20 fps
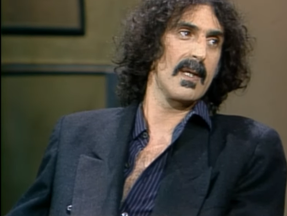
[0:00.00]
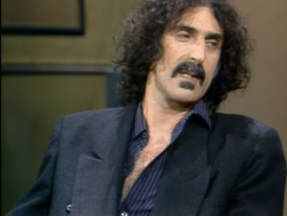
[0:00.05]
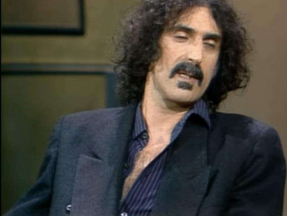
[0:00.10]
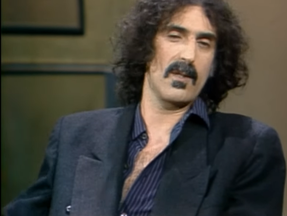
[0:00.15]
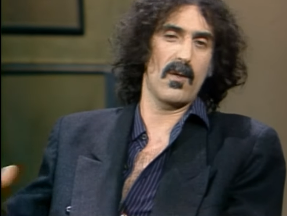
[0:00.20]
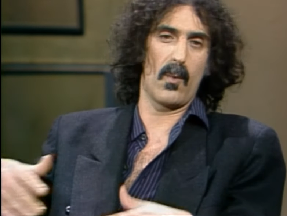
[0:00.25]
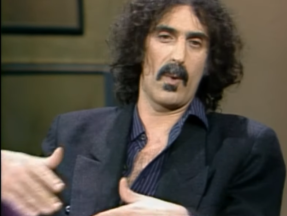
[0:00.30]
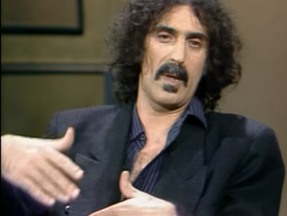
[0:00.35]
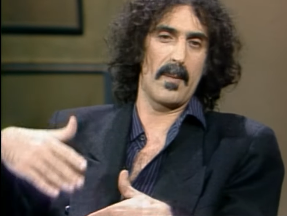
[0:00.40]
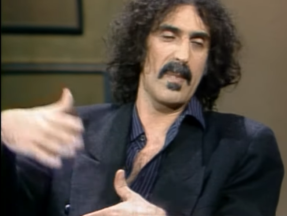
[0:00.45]
you
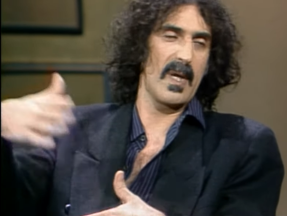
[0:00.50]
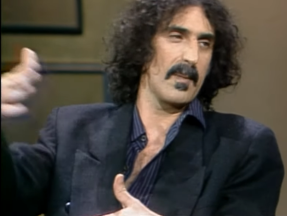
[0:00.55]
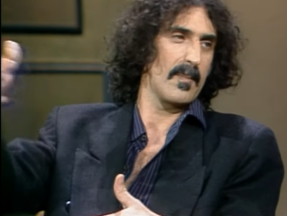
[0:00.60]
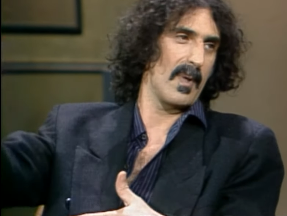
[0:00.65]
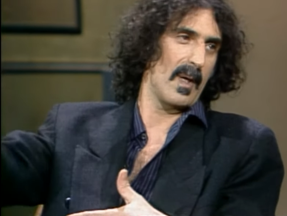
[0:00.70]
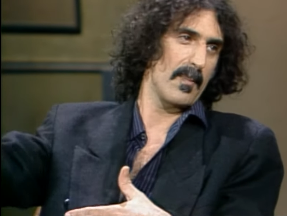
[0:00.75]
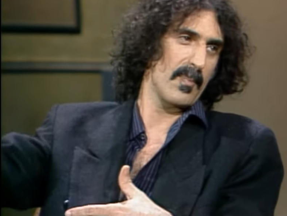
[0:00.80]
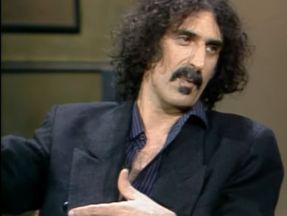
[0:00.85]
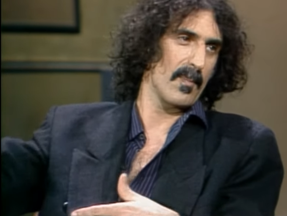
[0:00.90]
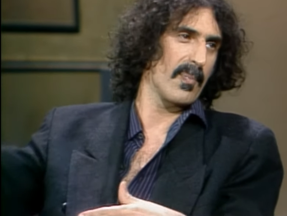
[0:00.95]
know, when I made
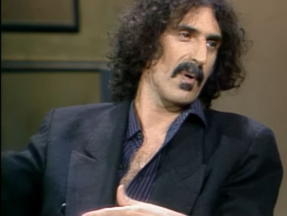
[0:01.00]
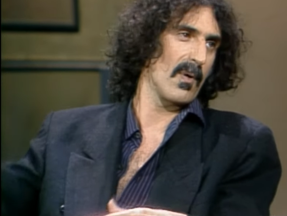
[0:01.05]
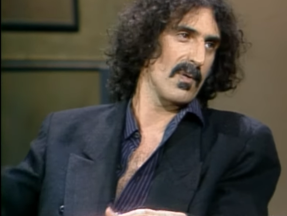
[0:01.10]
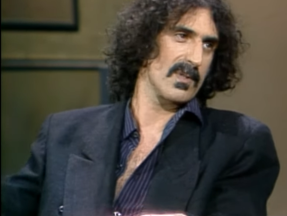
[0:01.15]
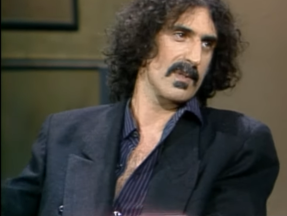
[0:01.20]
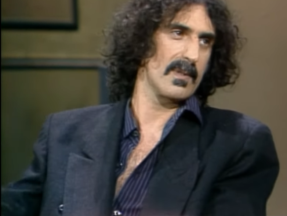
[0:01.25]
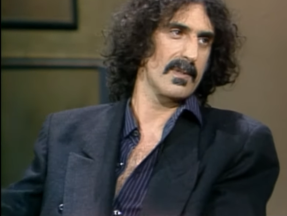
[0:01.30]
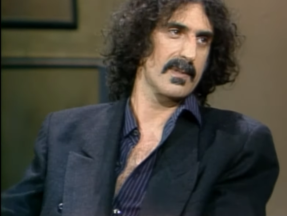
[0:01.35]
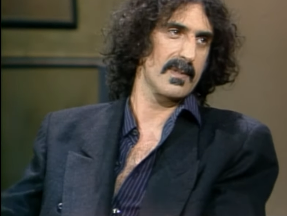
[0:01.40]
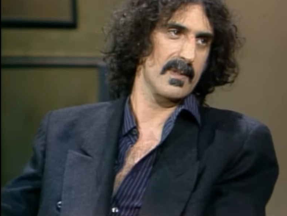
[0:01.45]
my
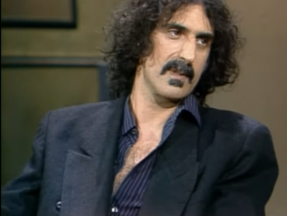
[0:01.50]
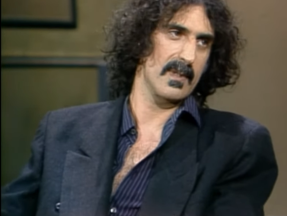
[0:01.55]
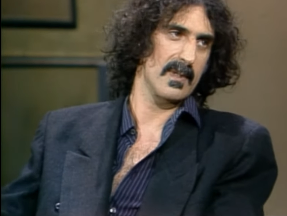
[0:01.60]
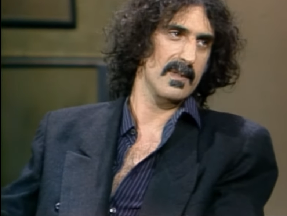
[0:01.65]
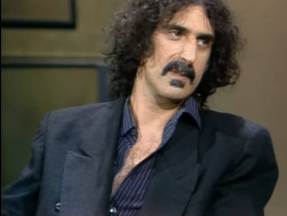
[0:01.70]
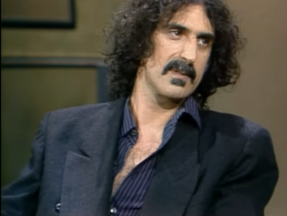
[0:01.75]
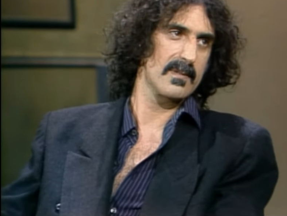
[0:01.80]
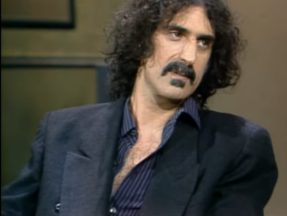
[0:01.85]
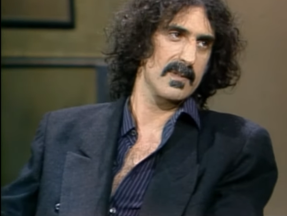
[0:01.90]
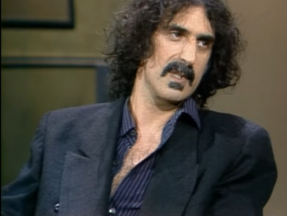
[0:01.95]
proposal to the
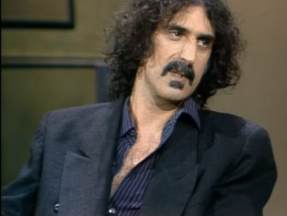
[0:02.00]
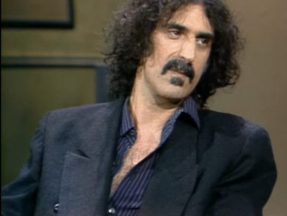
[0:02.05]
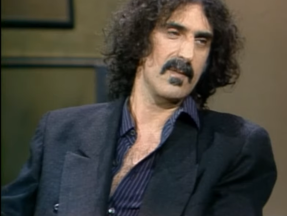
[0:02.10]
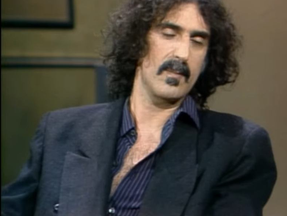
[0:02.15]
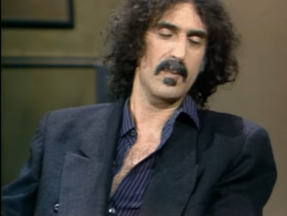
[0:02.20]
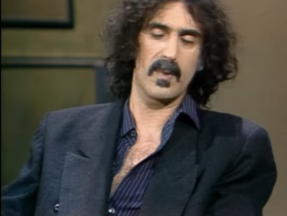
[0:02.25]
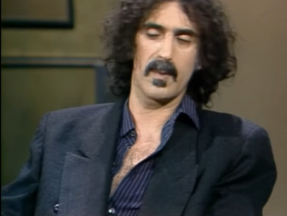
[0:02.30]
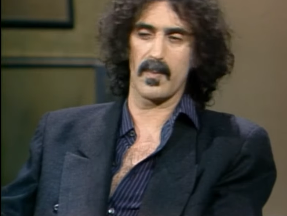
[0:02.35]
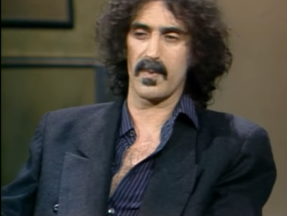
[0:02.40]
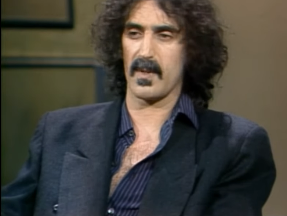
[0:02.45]
TV
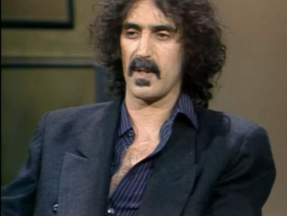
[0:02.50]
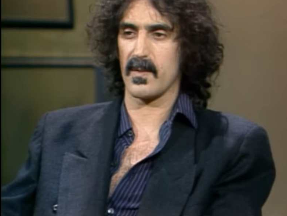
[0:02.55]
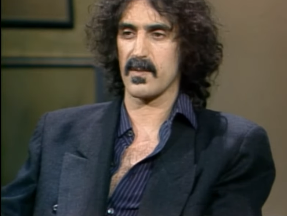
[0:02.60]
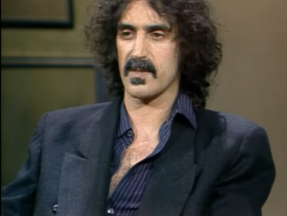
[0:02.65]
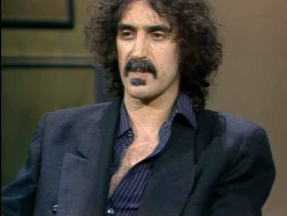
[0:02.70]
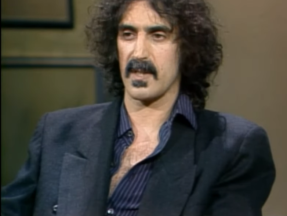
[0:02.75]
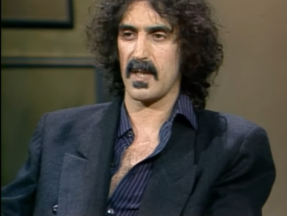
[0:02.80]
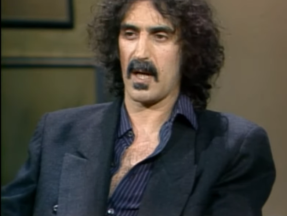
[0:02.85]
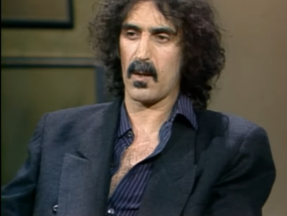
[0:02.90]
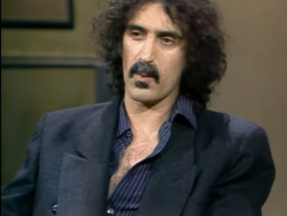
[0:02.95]
people, I would
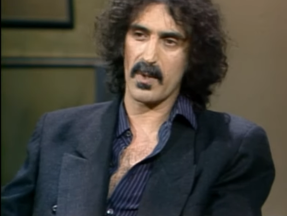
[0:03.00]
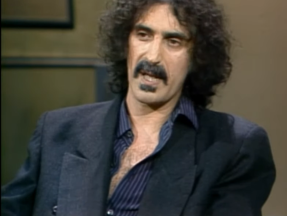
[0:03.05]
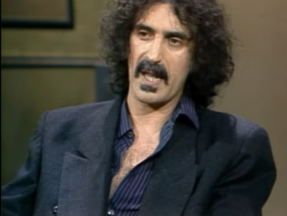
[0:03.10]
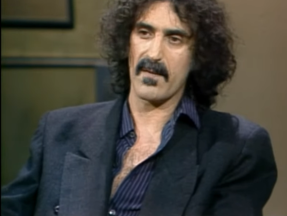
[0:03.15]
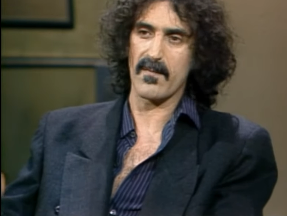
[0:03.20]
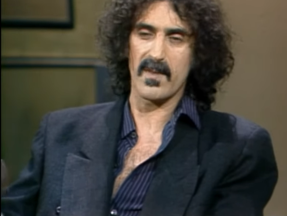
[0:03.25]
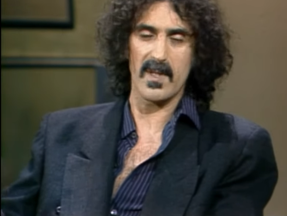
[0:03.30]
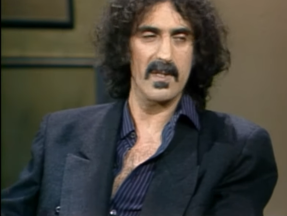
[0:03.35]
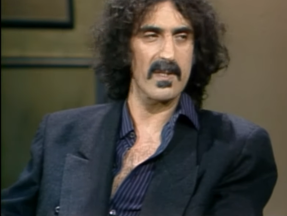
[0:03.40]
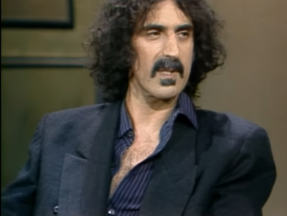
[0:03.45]
say, I would
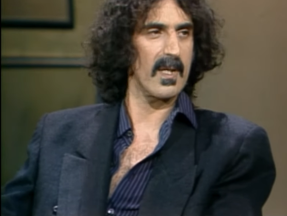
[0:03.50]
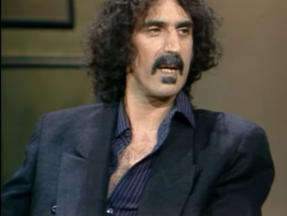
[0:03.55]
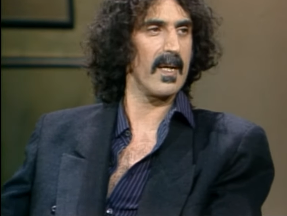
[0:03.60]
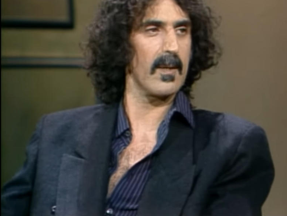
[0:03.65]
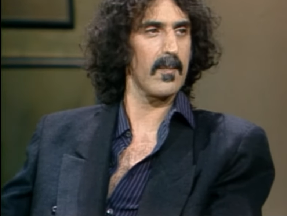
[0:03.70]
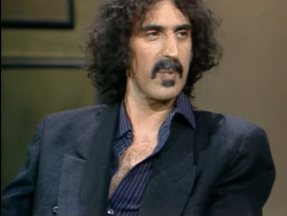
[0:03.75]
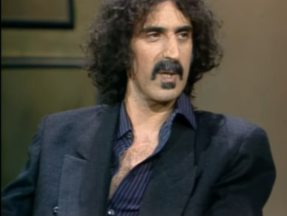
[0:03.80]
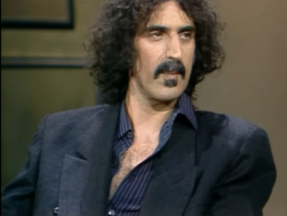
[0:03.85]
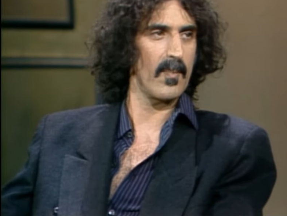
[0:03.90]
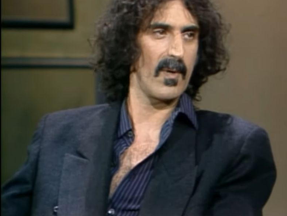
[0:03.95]
have these kind
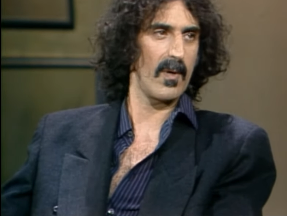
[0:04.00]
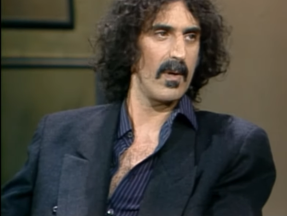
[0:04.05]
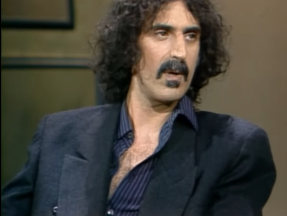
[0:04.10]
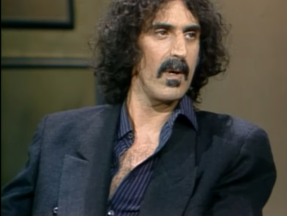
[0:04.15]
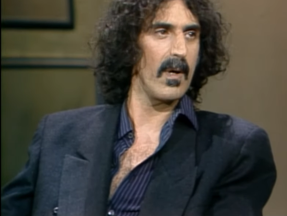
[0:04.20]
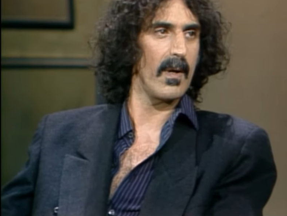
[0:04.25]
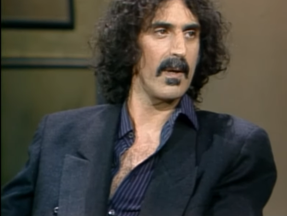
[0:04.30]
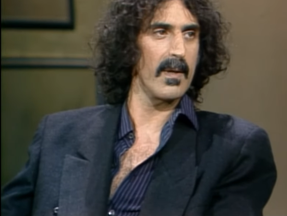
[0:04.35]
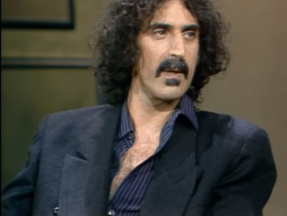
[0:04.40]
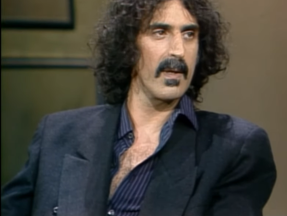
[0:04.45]
of people on.